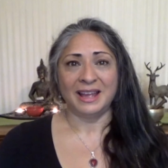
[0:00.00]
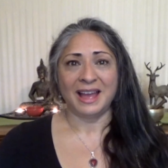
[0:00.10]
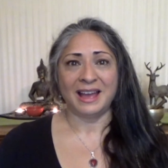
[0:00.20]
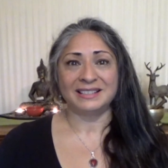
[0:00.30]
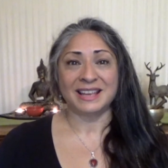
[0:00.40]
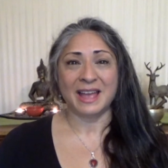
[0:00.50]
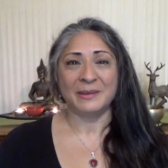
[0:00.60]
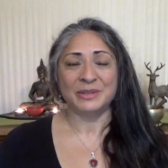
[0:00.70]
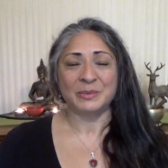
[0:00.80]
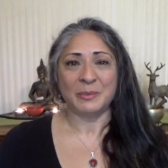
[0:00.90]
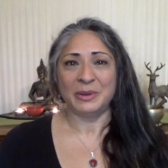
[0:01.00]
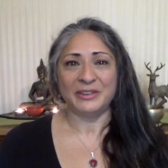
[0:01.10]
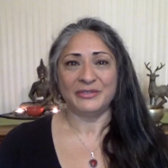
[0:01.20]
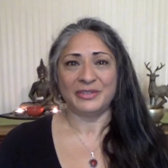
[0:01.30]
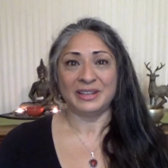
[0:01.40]
at times when we
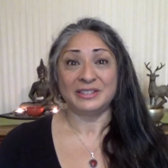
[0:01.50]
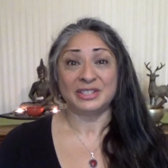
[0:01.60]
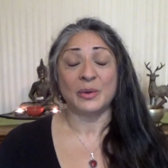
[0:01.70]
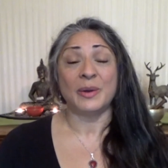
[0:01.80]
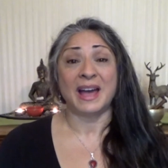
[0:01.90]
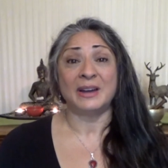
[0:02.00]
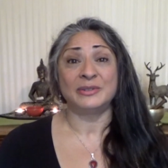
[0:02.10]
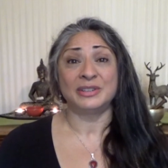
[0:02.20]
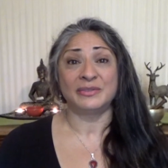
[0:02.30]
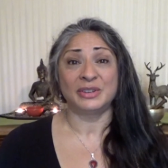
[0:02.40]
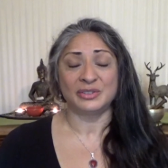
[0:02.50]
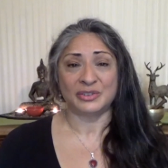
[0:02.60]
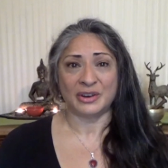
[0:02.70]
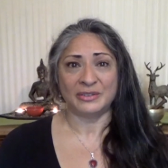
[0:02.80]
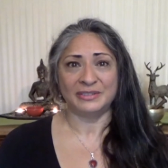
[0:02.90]
can feel so out of
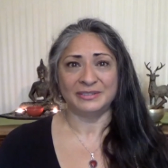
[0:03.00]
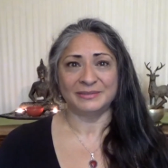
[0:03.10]
control.